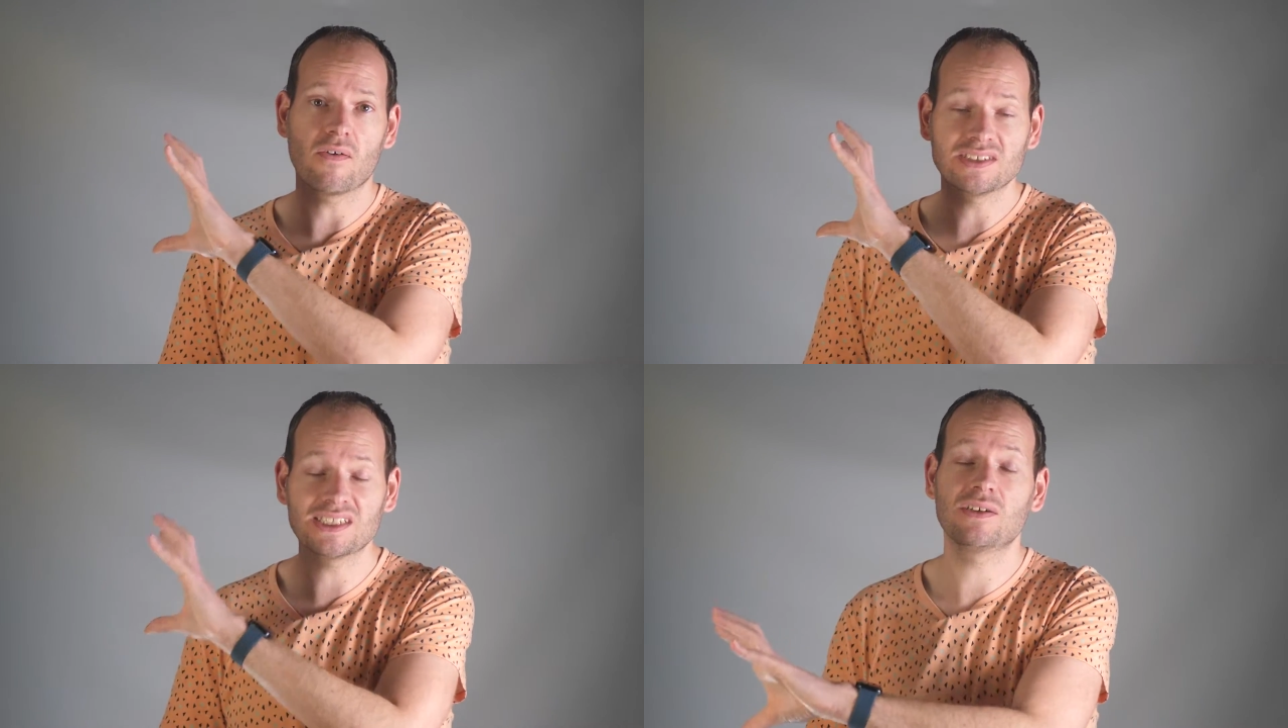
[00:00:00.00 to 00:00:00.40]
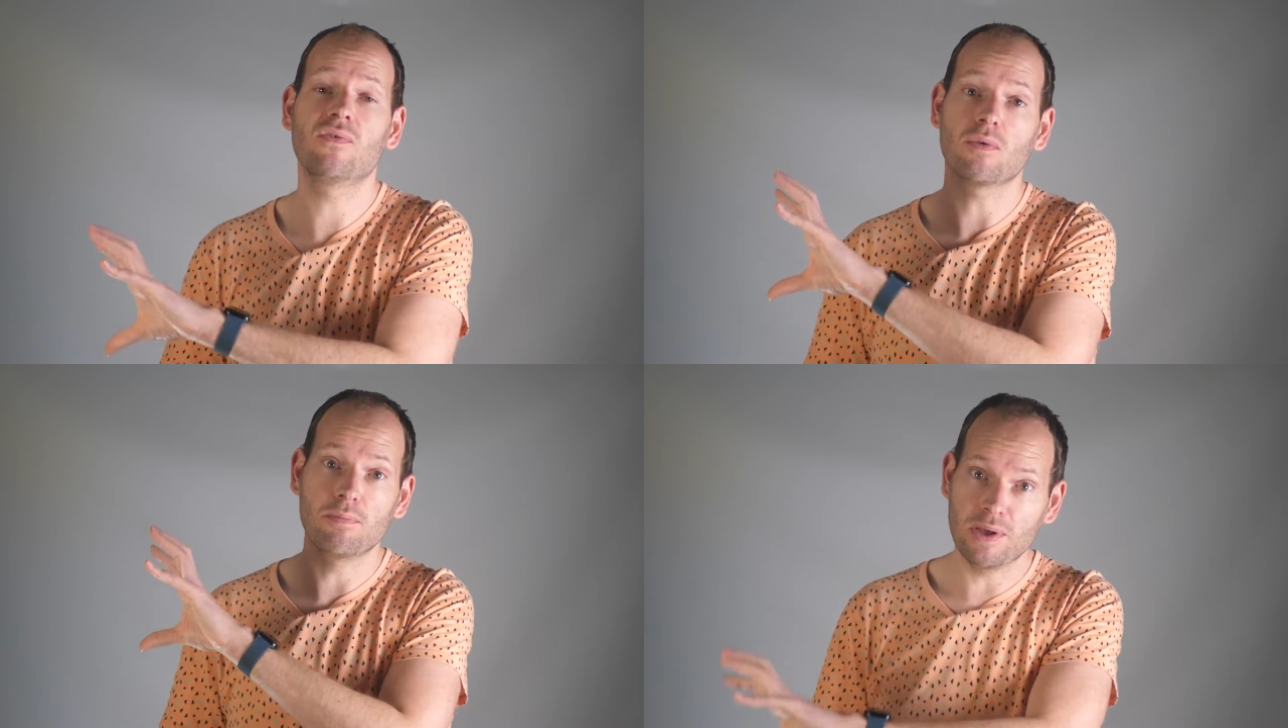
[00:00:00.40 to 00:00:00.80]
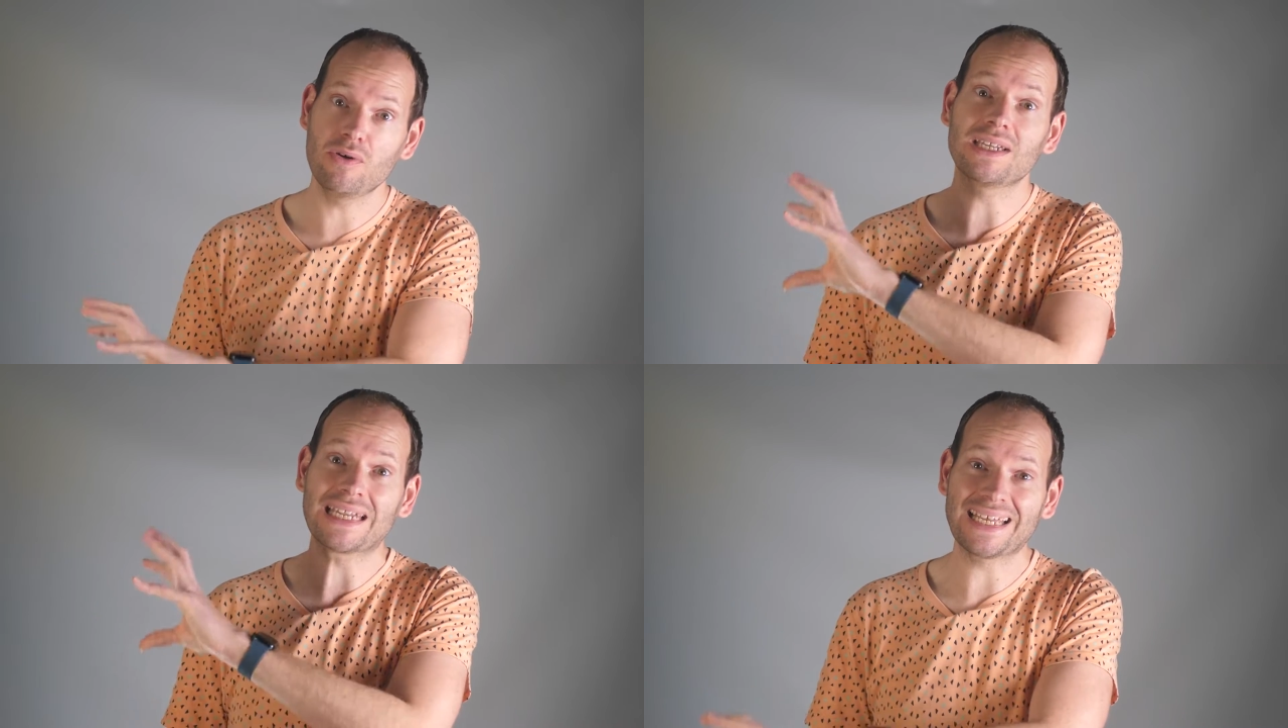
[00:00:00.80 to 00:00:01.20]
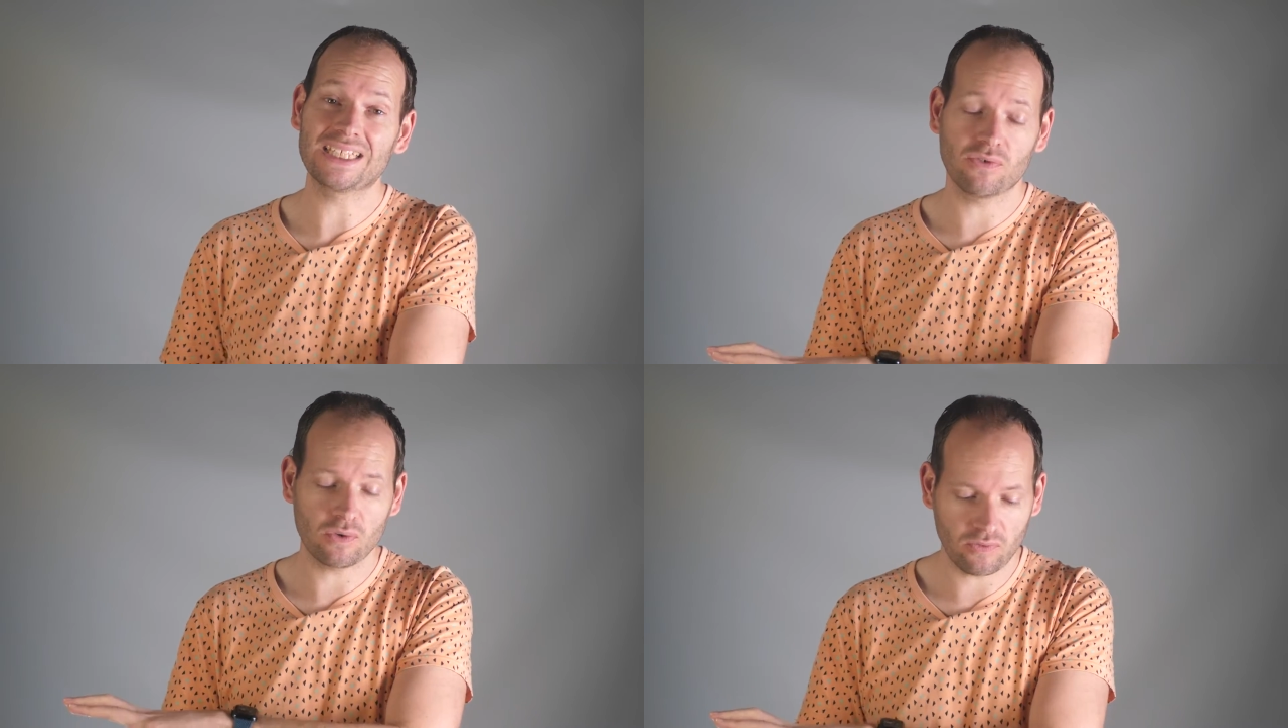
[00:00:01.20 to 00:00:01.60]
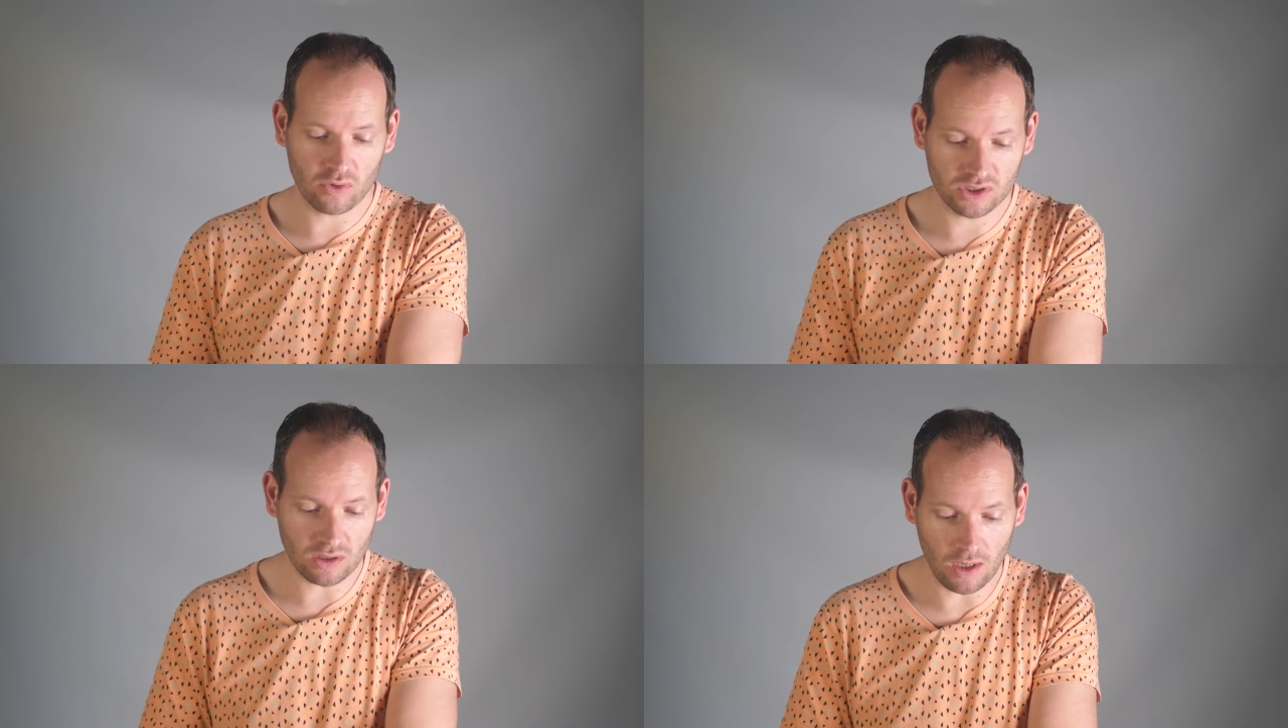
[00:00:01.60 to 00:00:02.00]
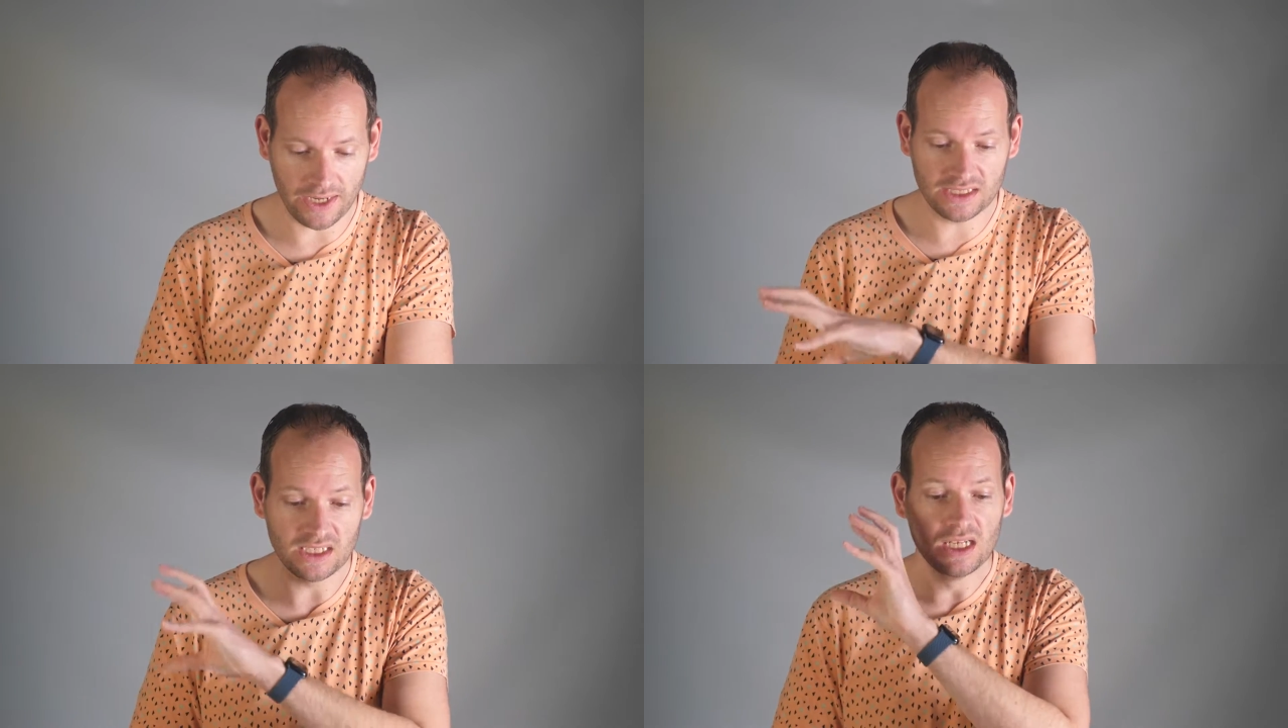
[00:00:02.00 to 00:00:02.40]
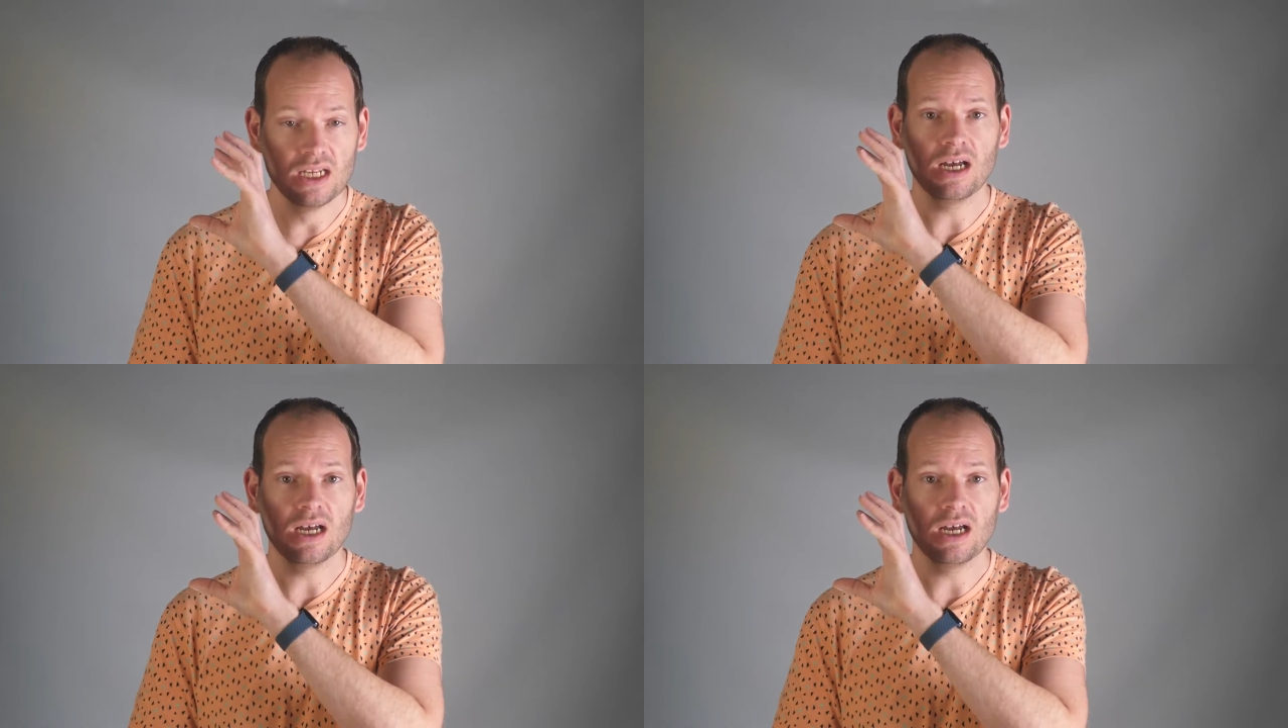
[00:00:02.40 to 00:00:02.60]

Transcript: over sixty-four million leads for, for its clients.